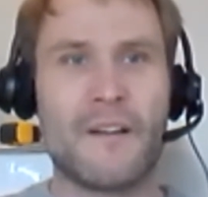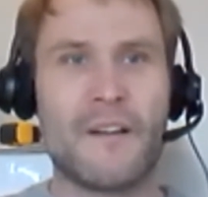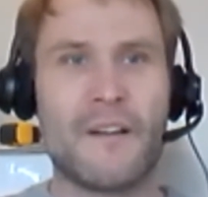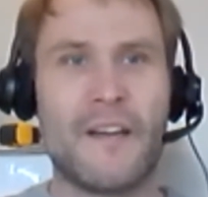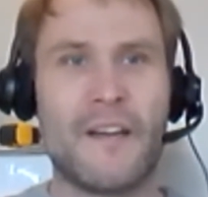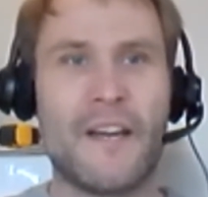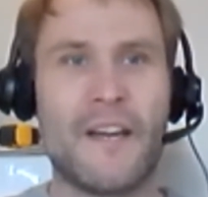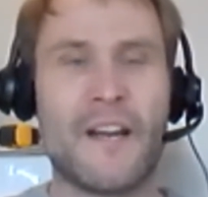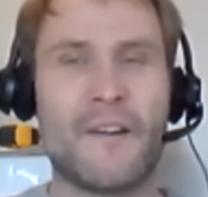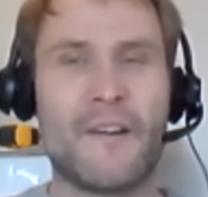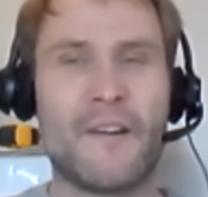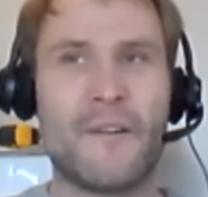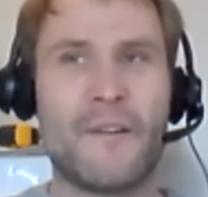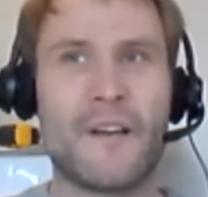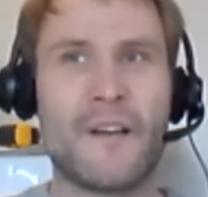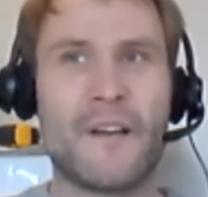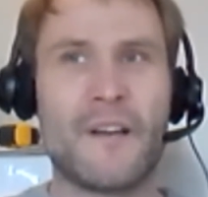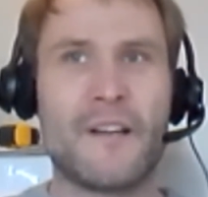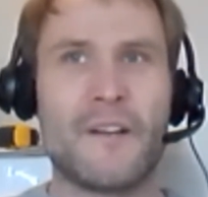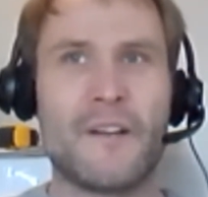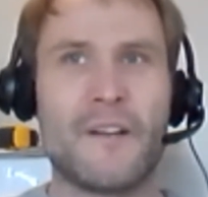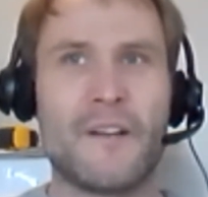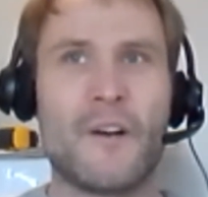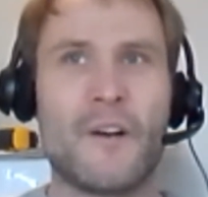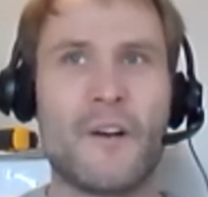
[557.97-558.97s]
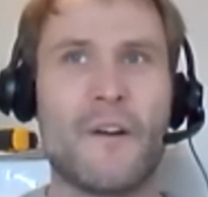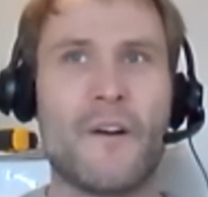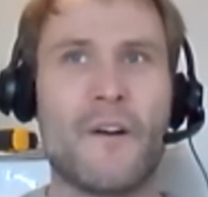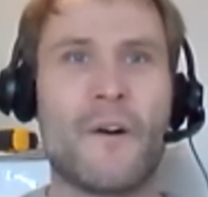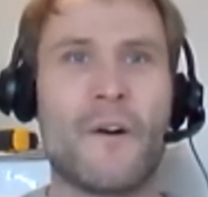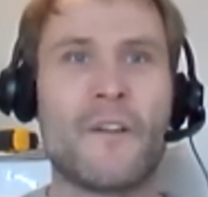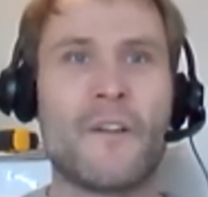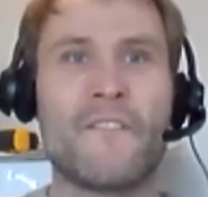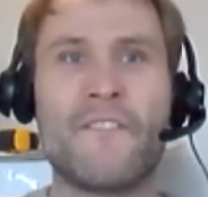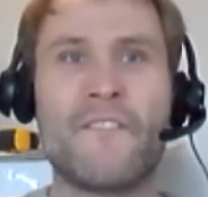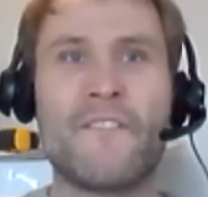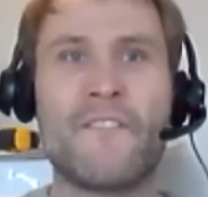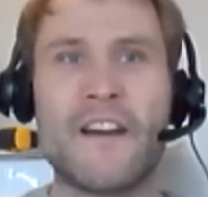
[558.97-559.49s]
you know,
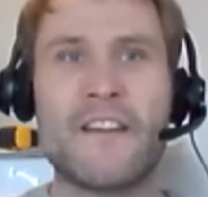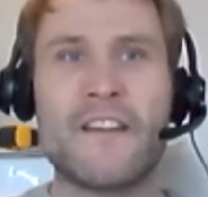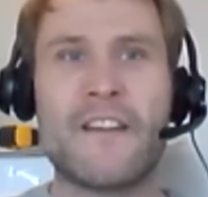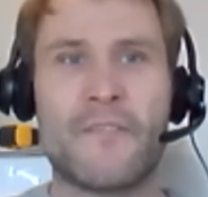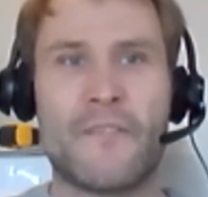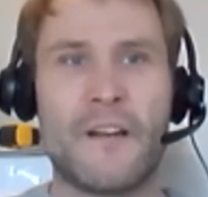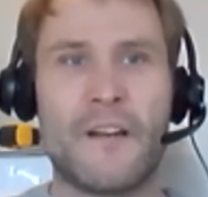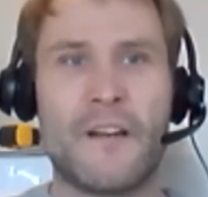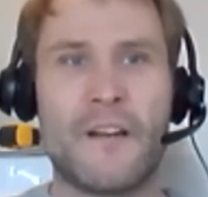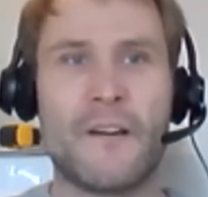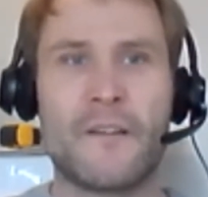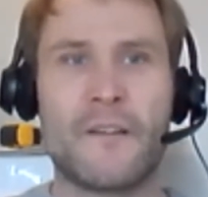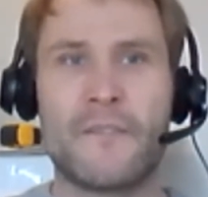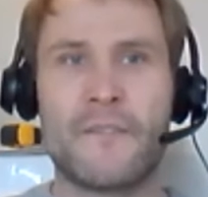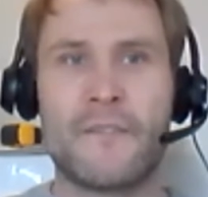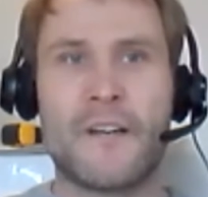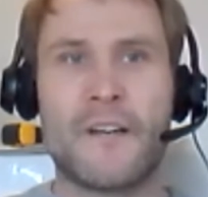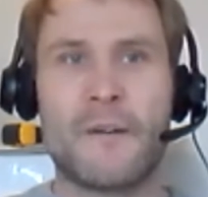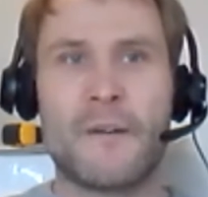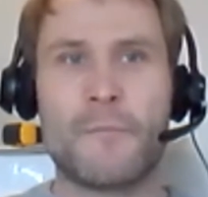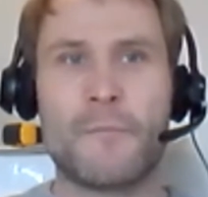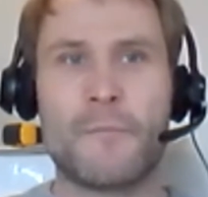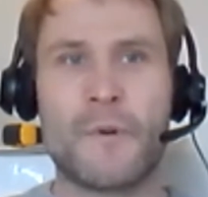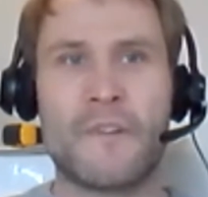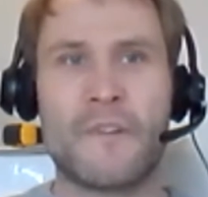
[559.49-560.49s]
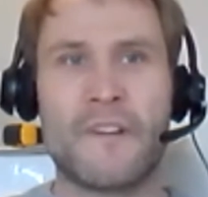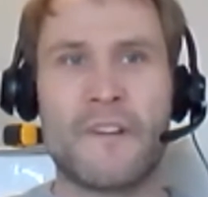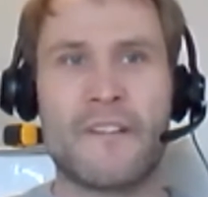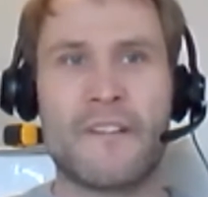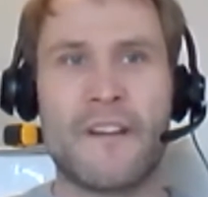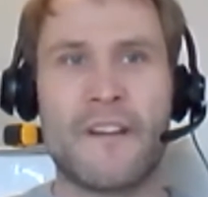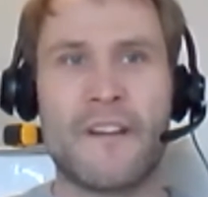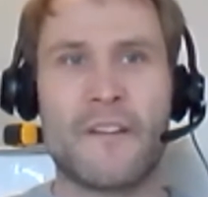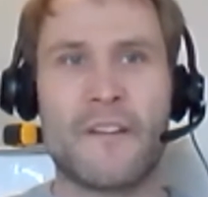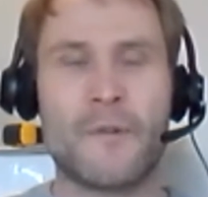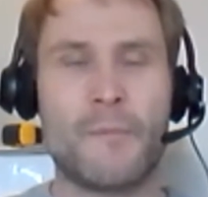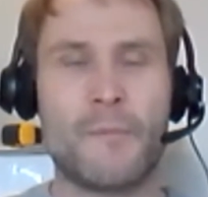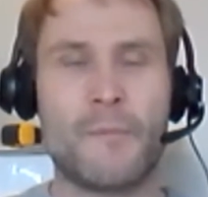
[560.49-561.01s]
on the face of it looks far more
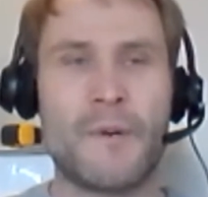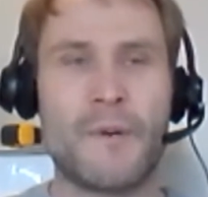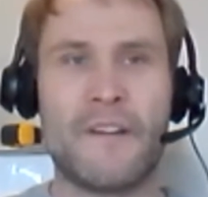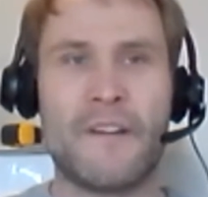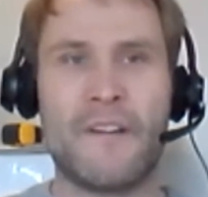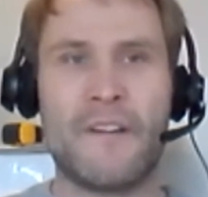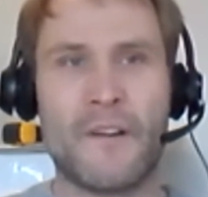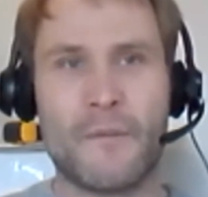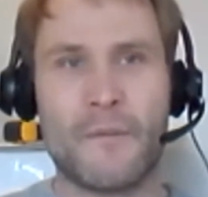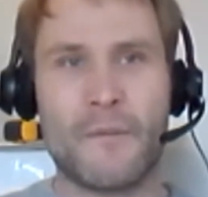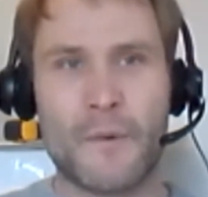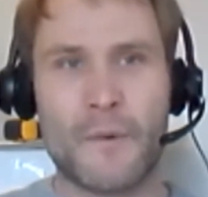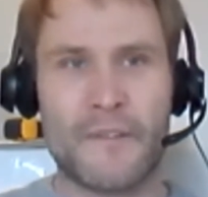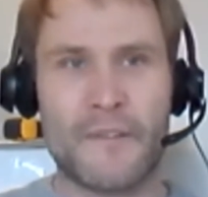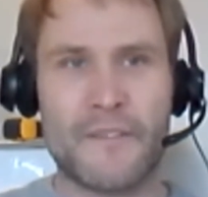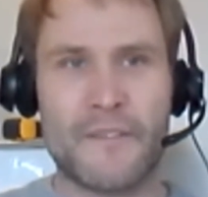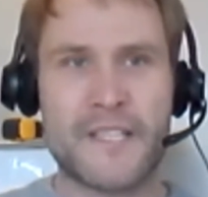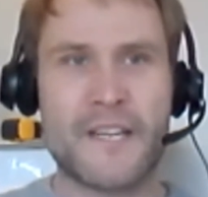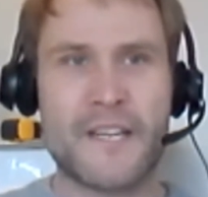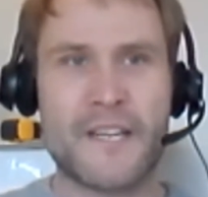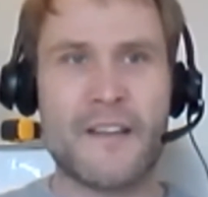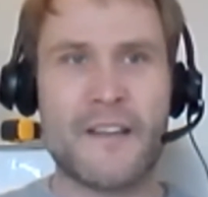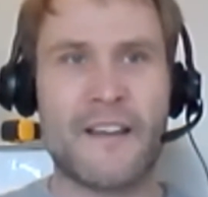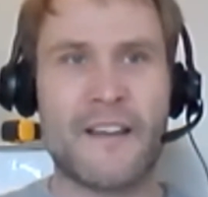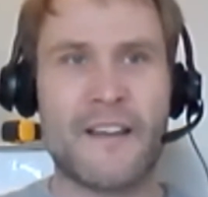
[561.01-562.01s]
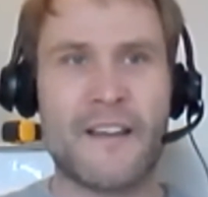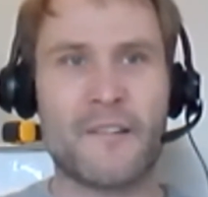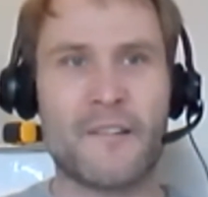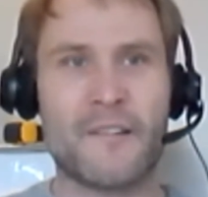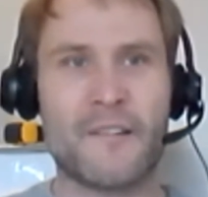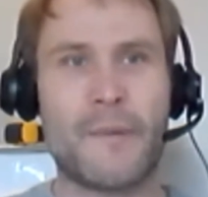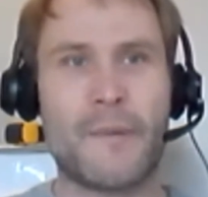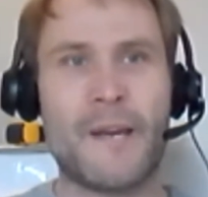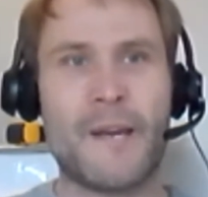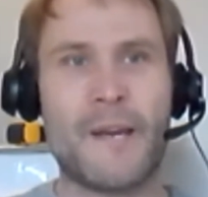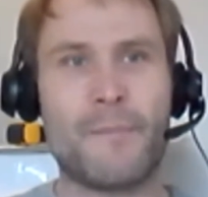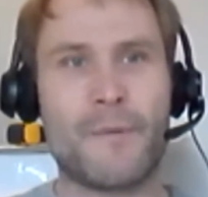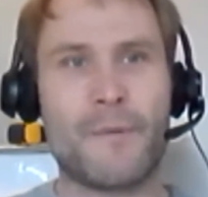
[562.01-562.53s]
successful because you've got whatever
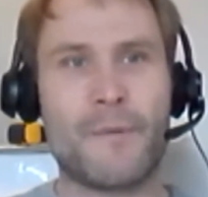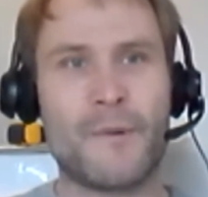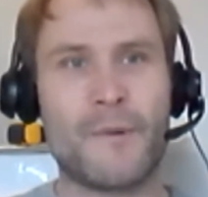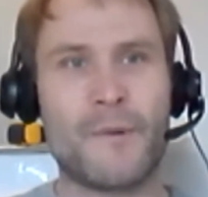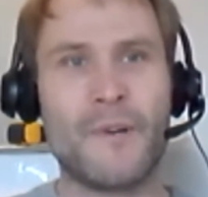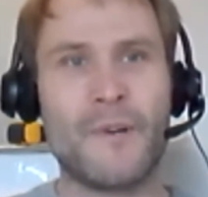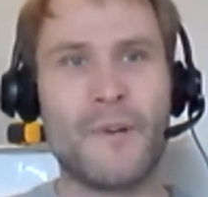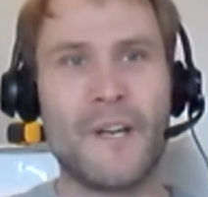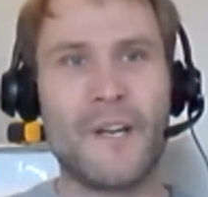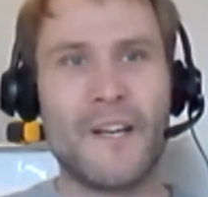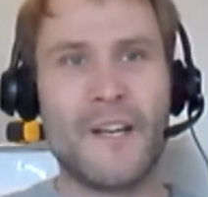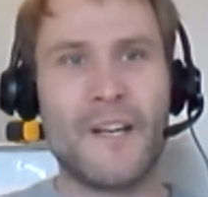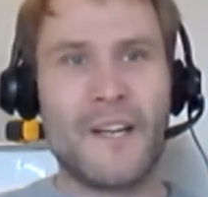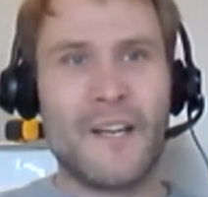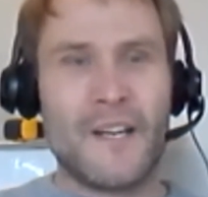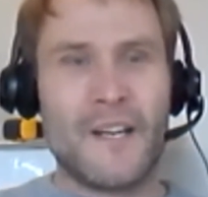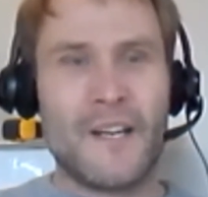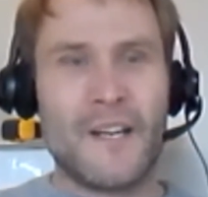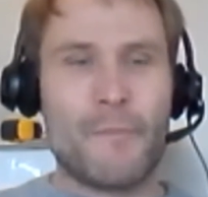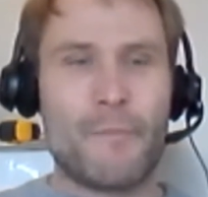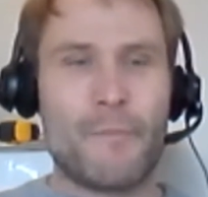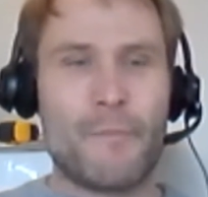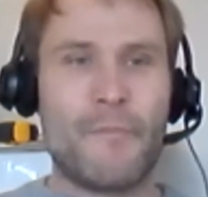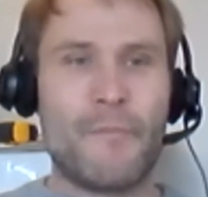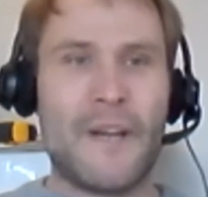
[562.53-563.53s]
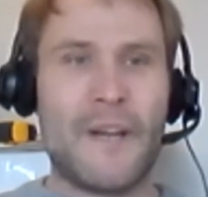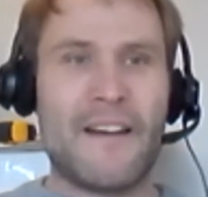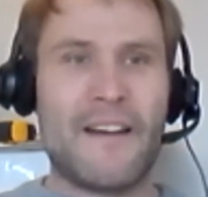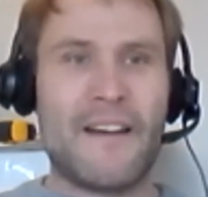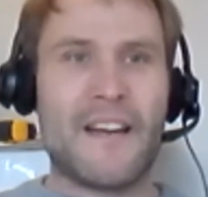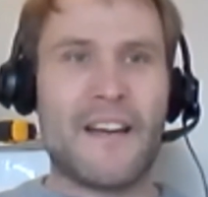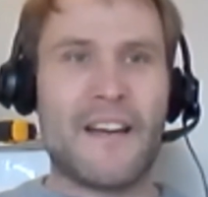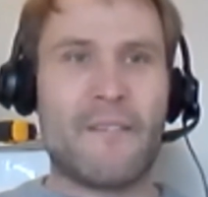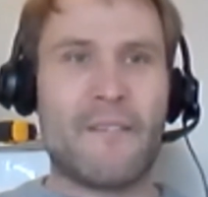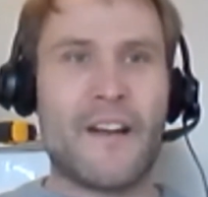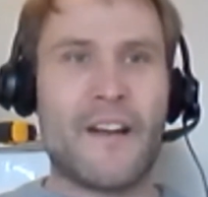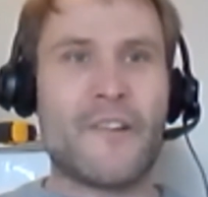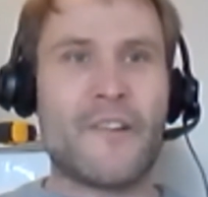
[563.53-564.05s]
2,000 people
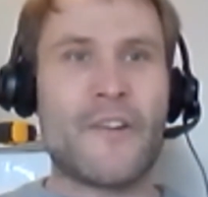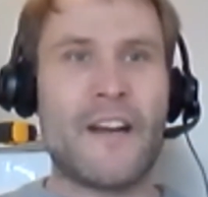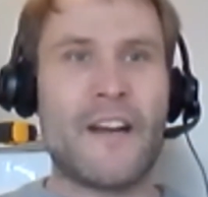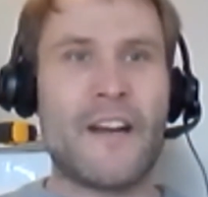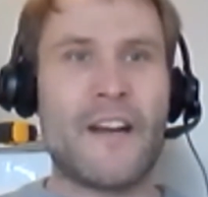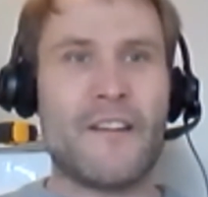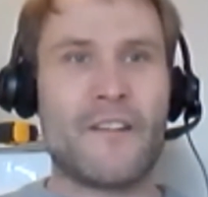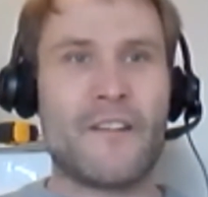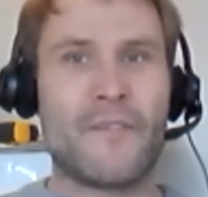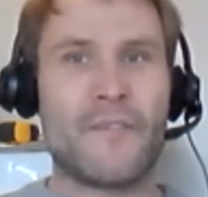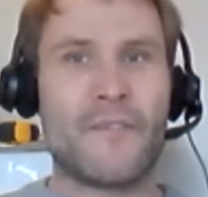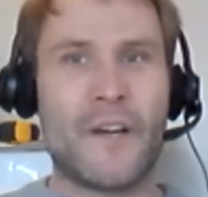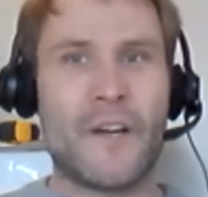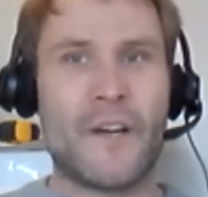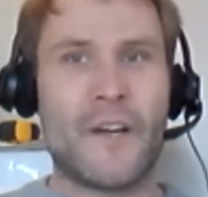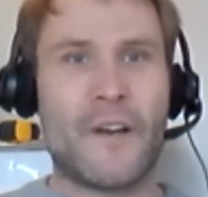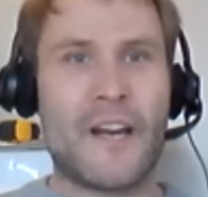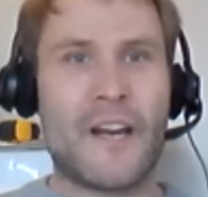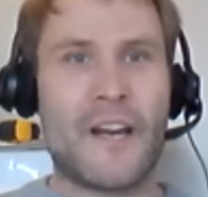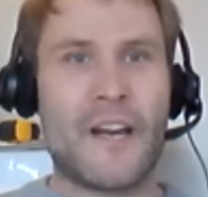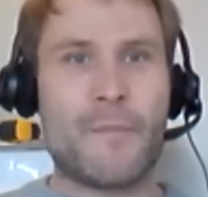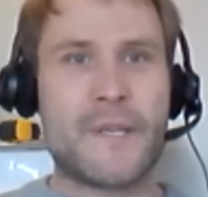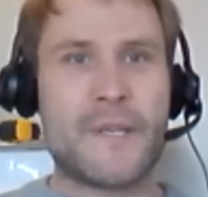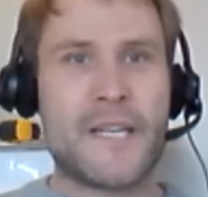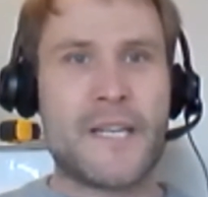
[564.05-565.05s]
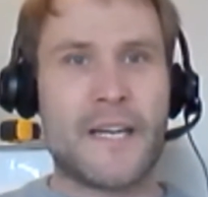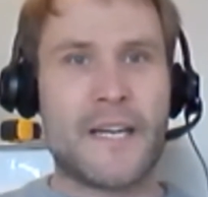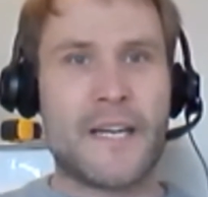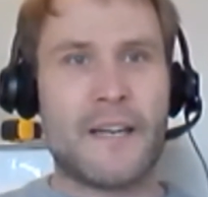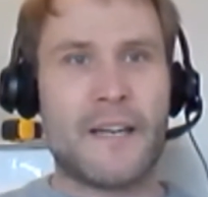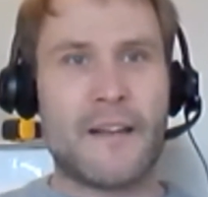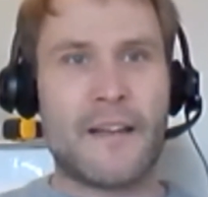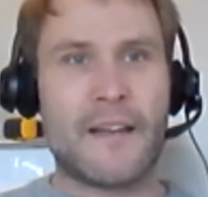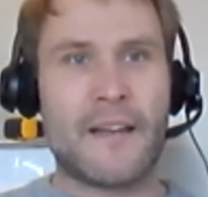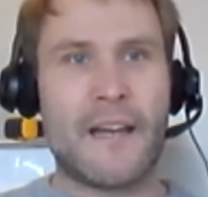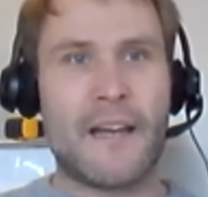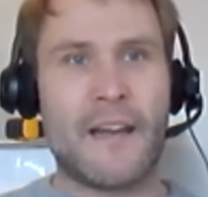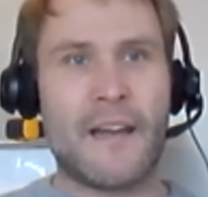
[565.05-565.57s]
lacing up their trainers for you on any
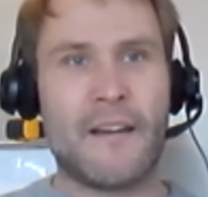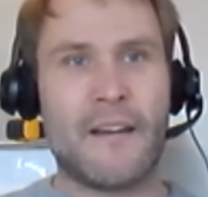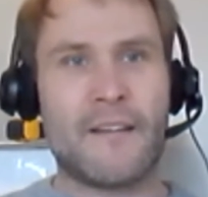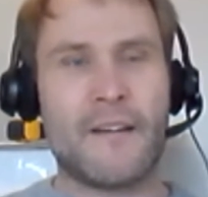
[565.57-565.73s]
particular day.